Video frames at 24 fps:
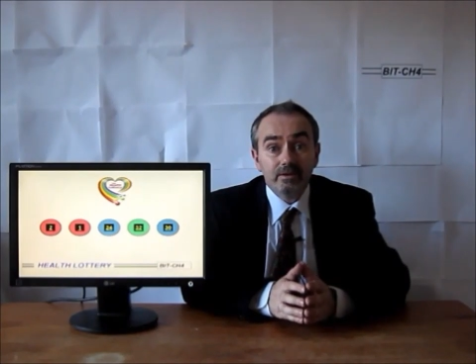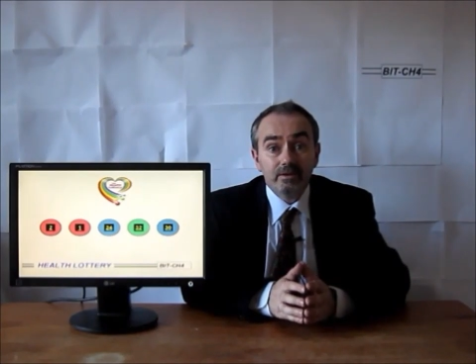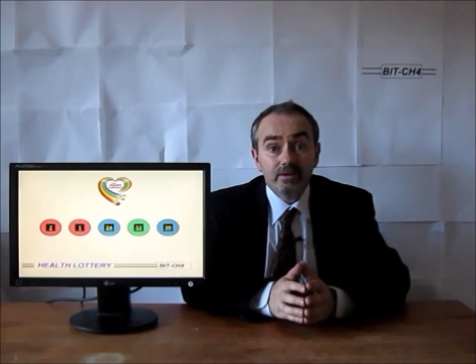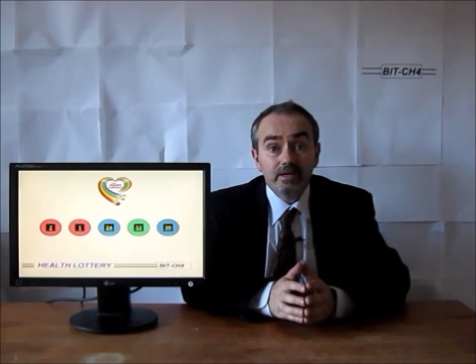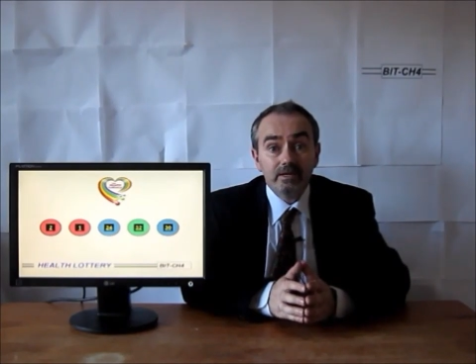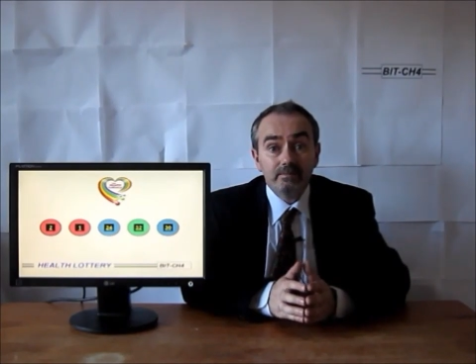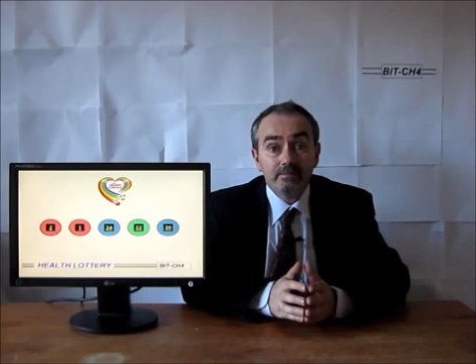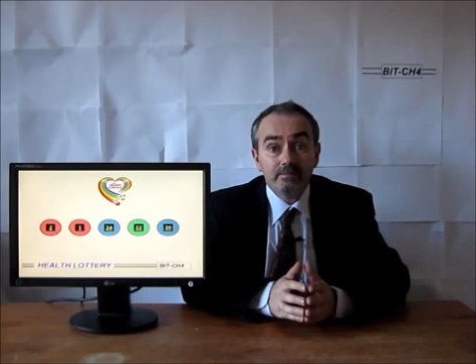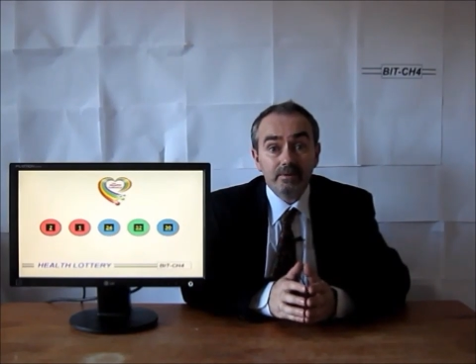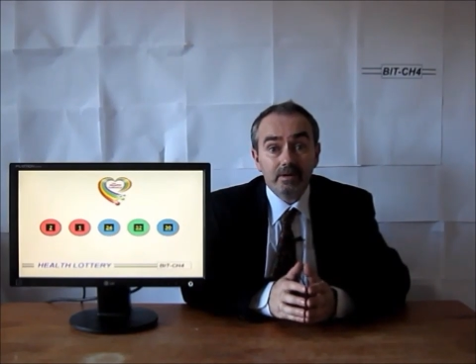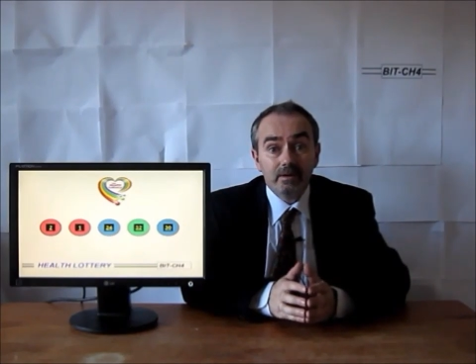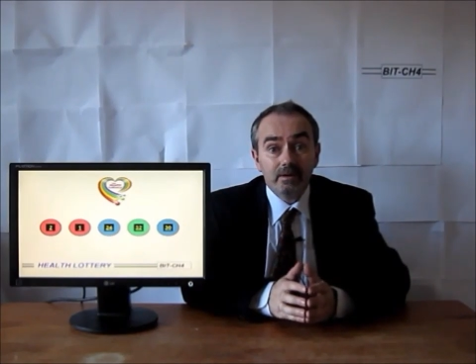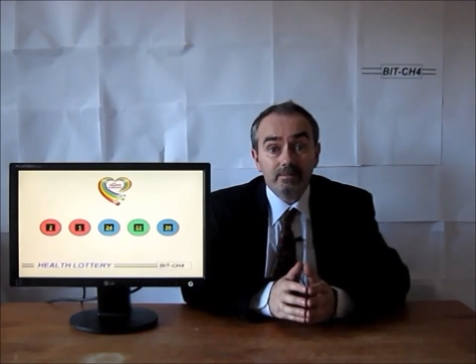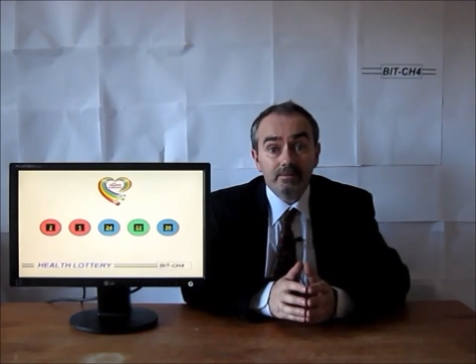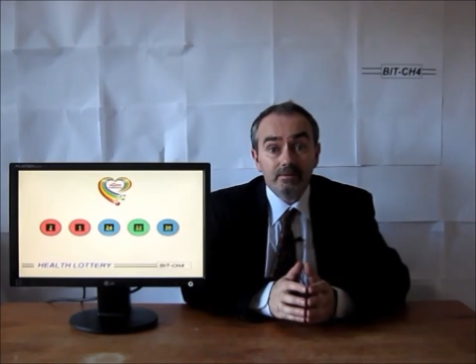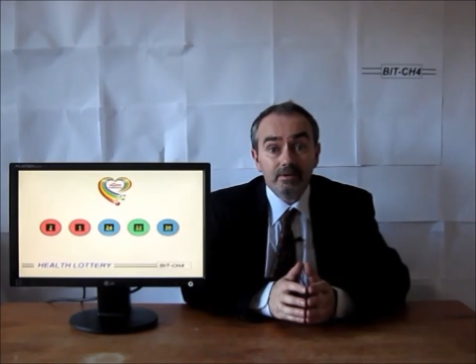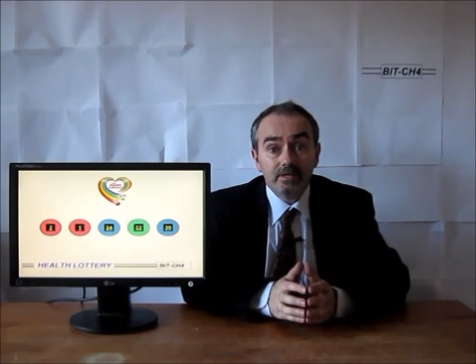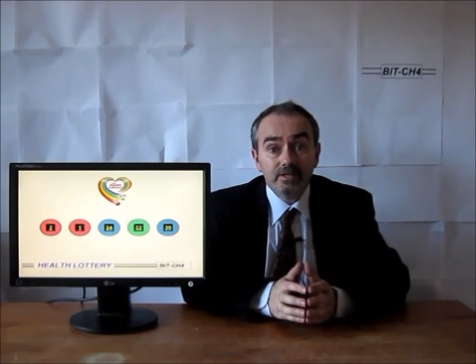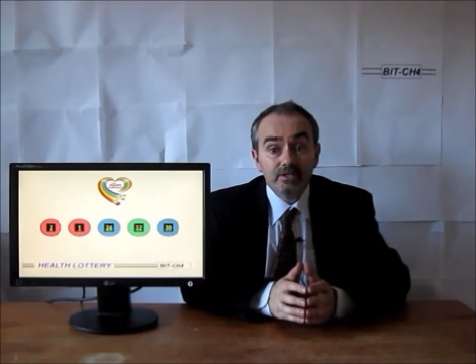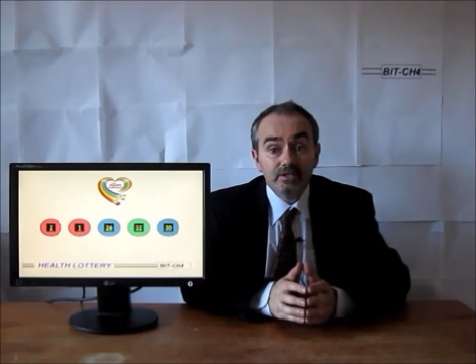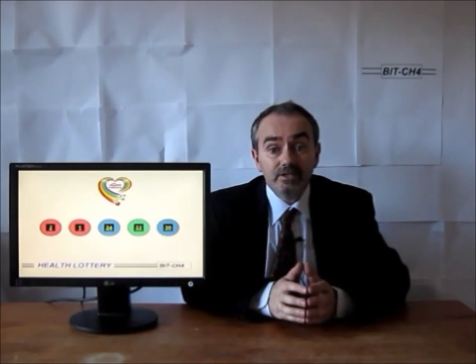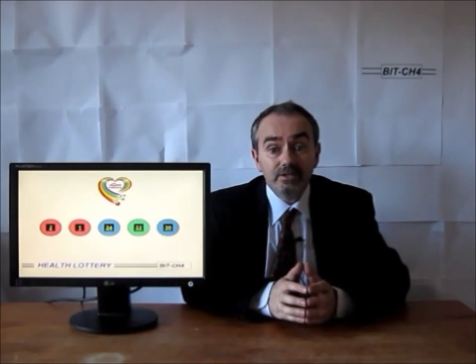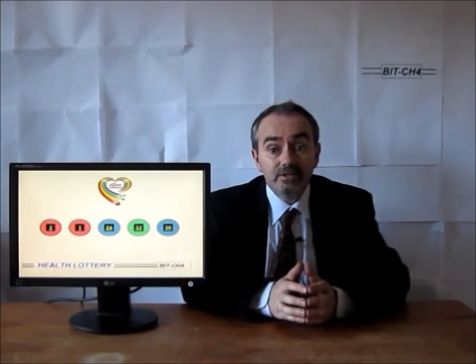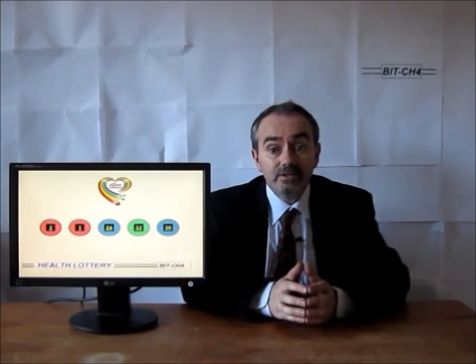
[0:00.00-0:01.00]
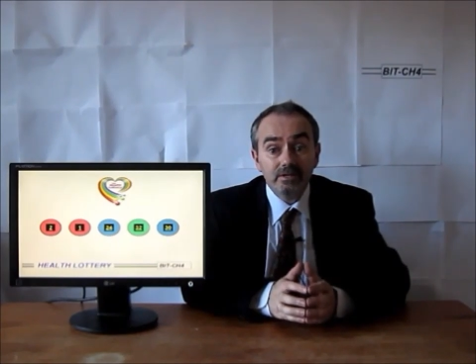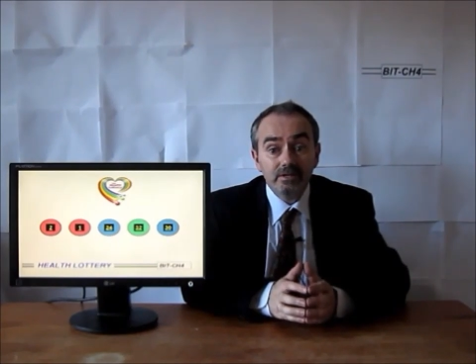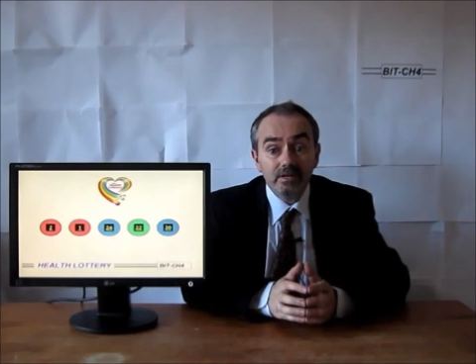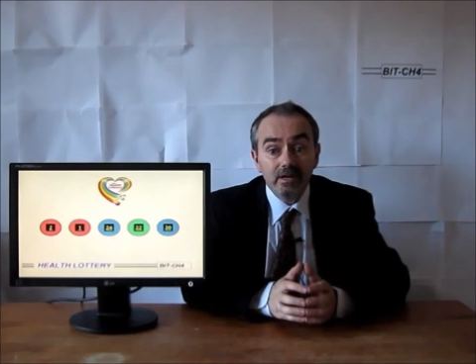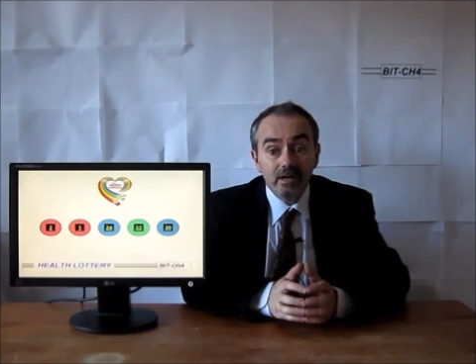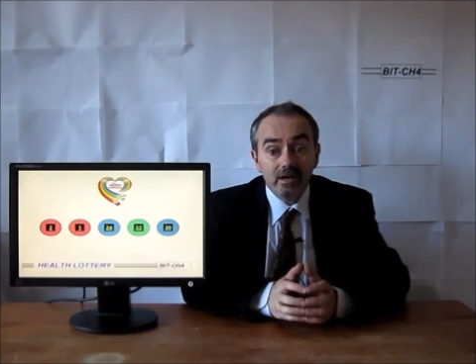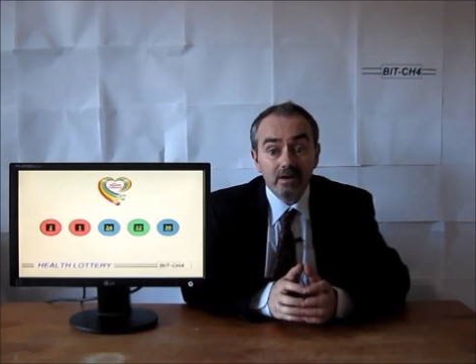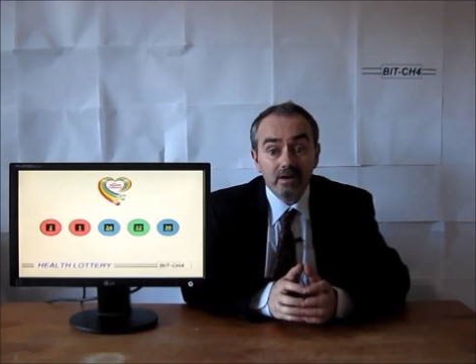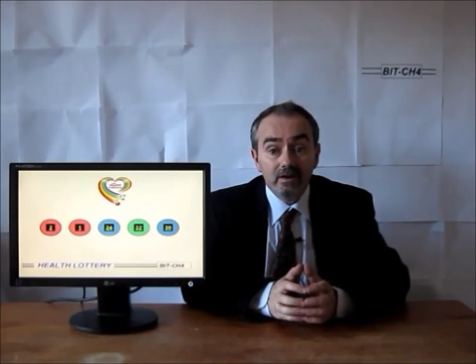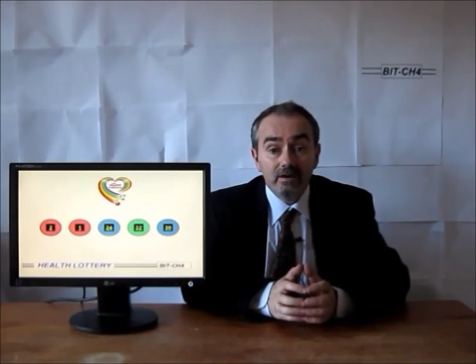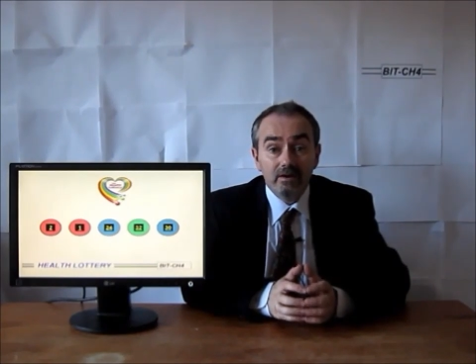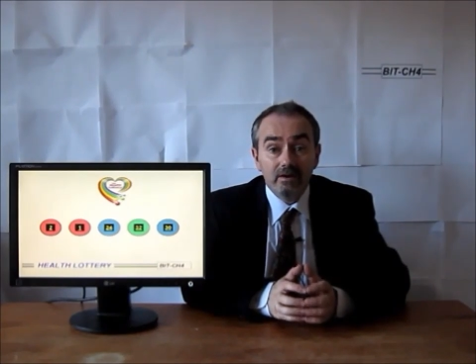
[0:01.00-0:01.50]
hip operation
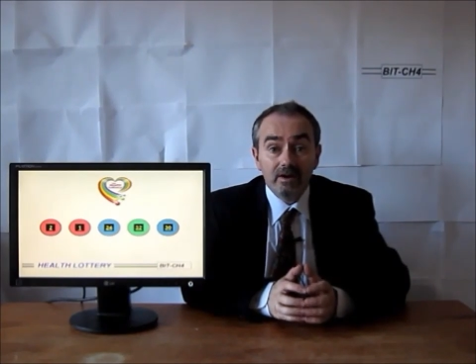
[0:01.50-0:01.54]
uh,